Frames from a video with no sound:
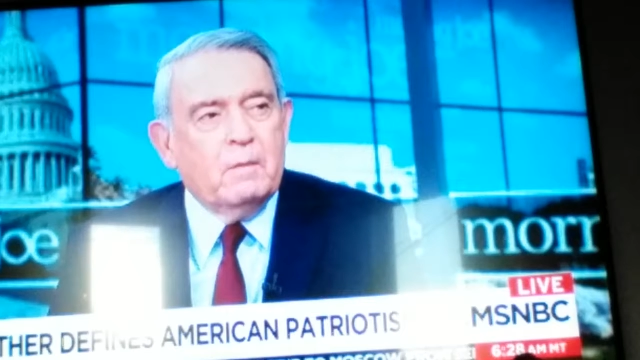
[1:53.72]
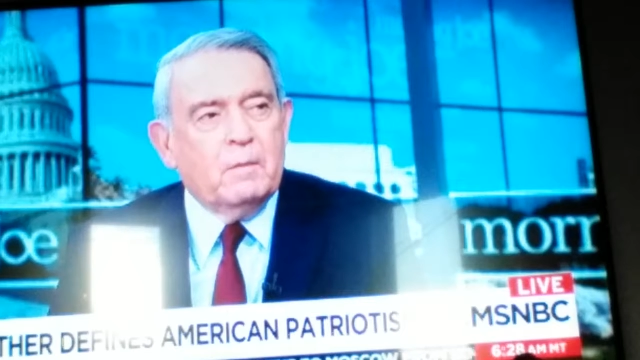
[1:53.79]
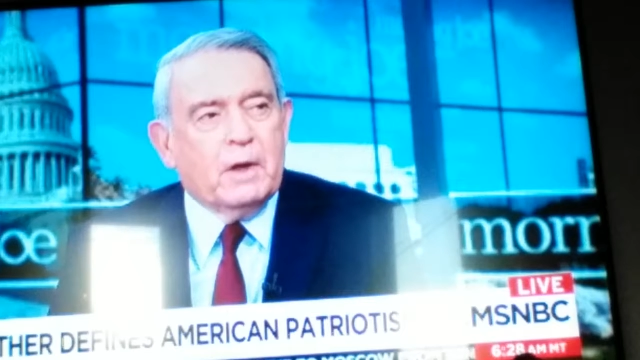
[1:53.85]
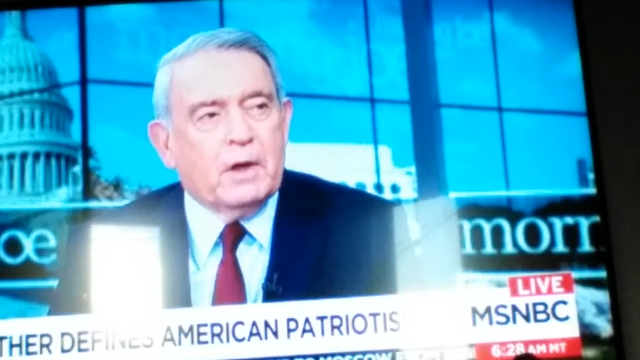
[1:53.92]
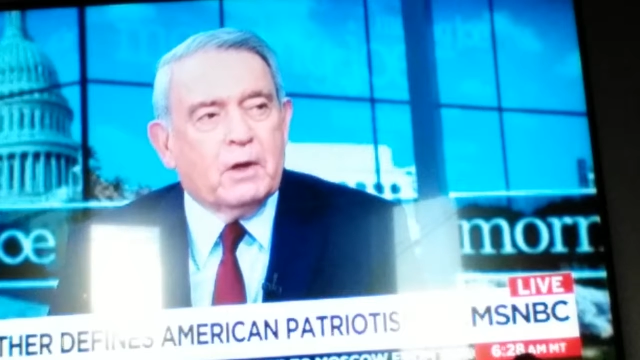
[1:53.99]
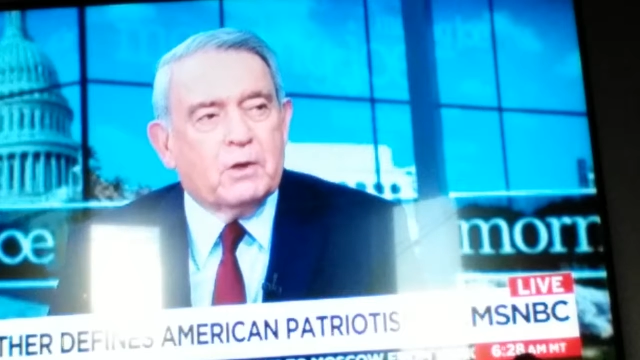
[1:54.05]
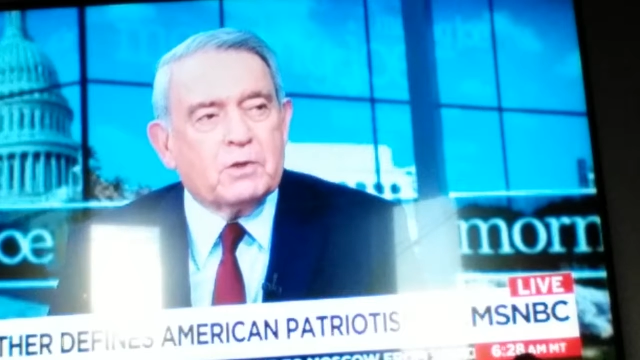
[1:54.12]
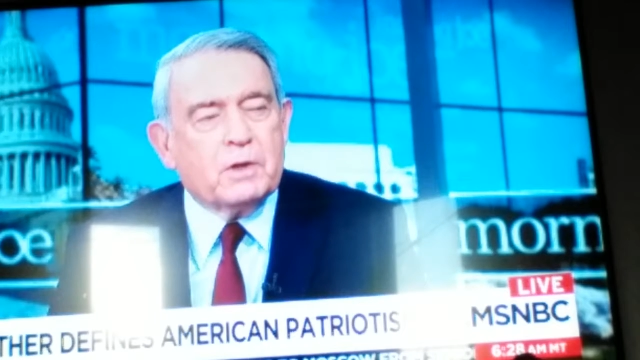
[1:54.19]

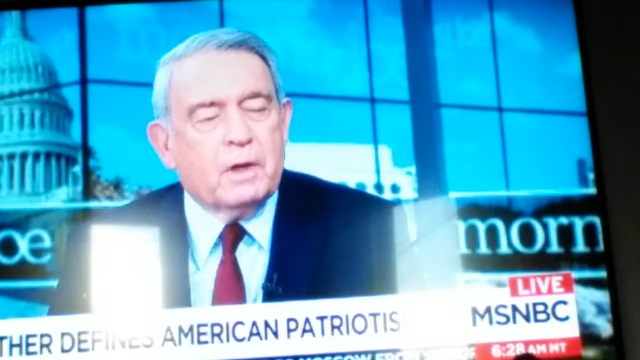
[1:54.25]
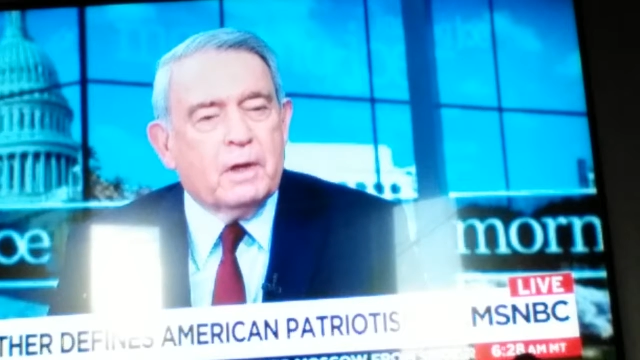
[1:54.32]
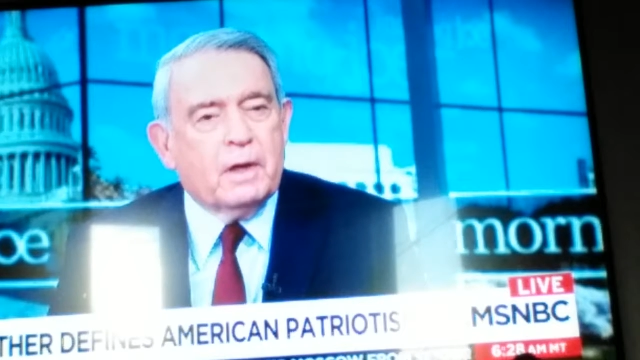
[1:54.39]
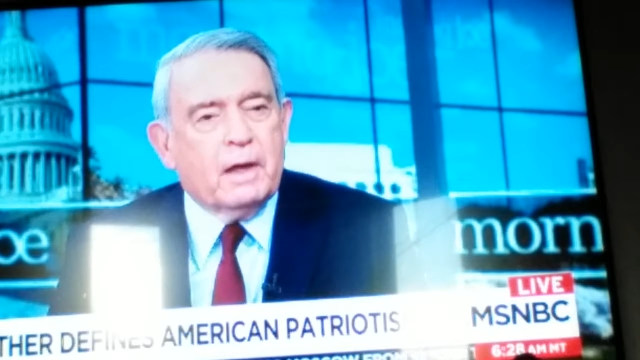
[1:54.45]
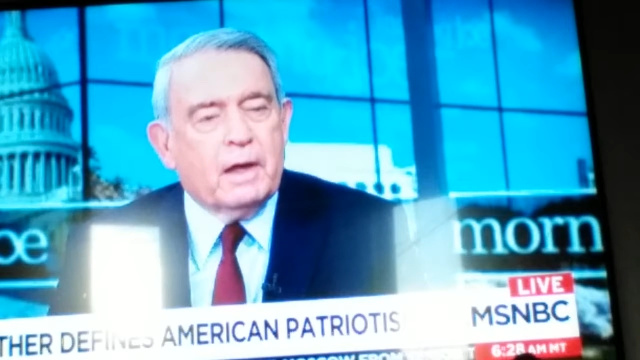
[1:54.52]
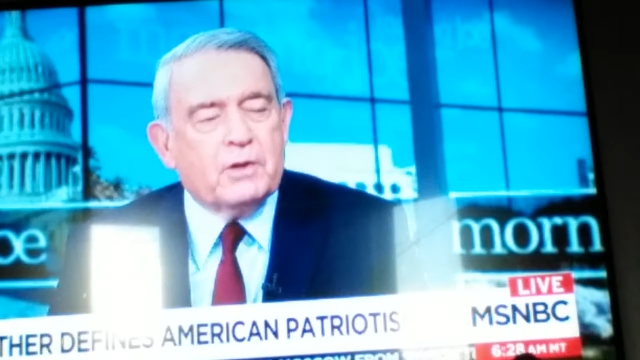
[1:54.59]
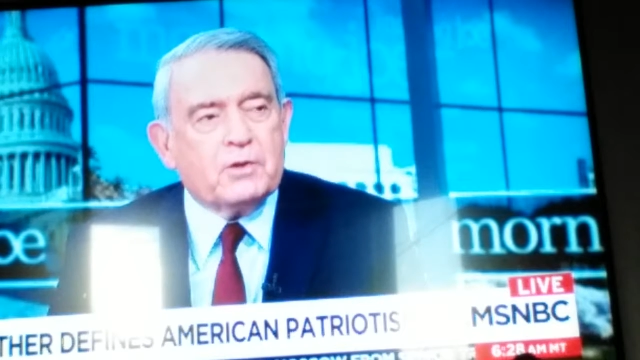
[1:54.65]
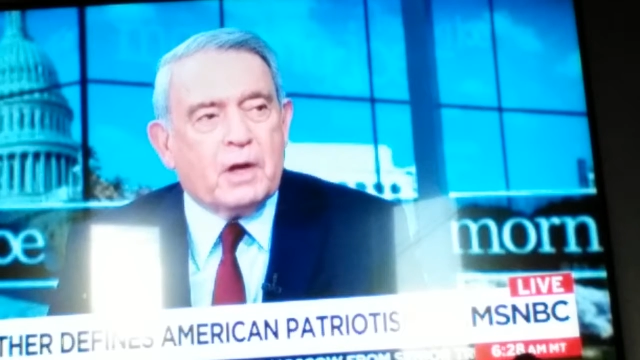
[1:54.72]
Because
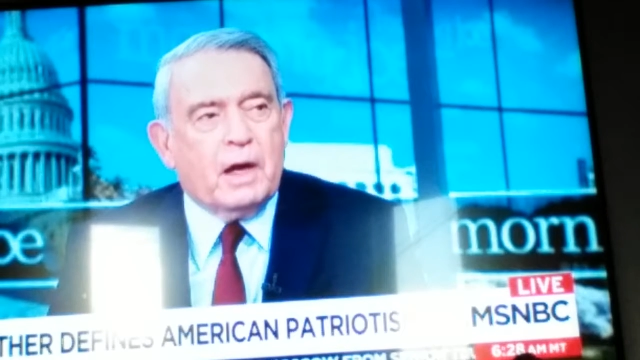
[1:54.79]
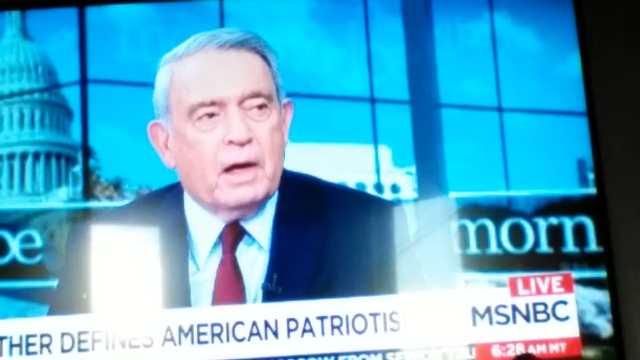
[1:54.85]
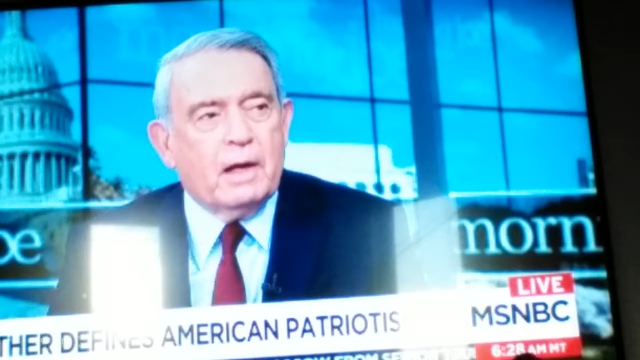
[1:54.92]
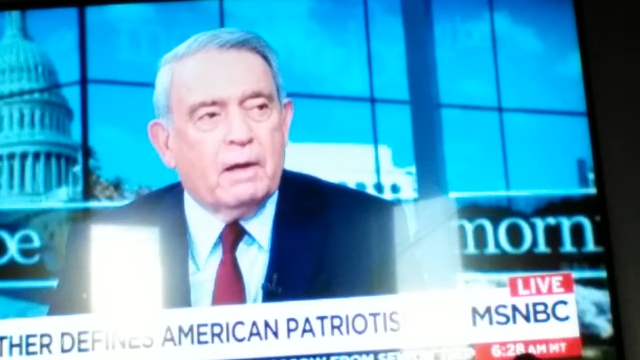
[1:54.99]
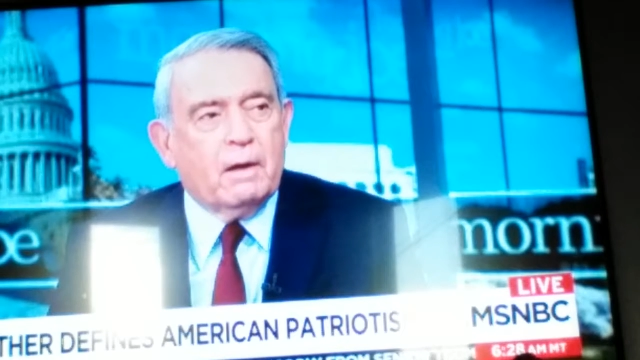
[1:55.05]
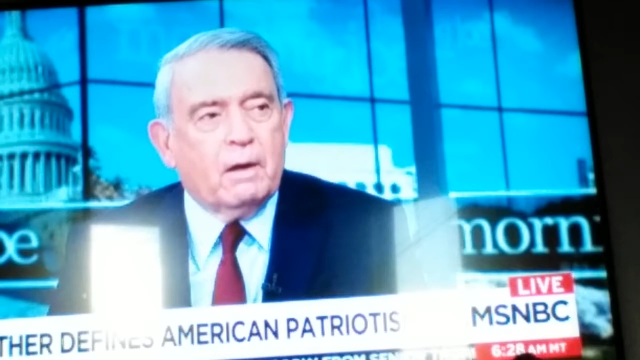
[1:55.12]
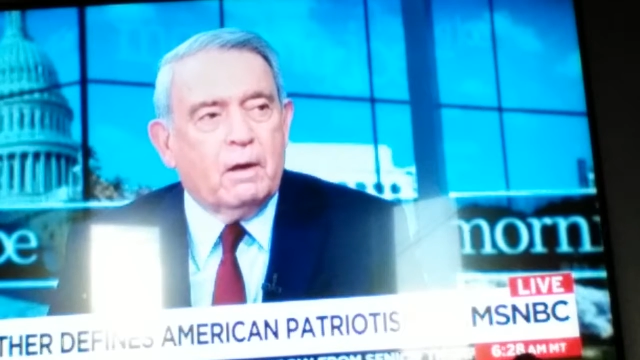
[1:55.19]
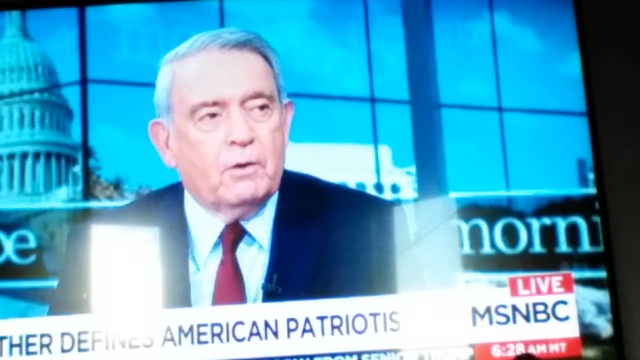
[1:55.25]
as I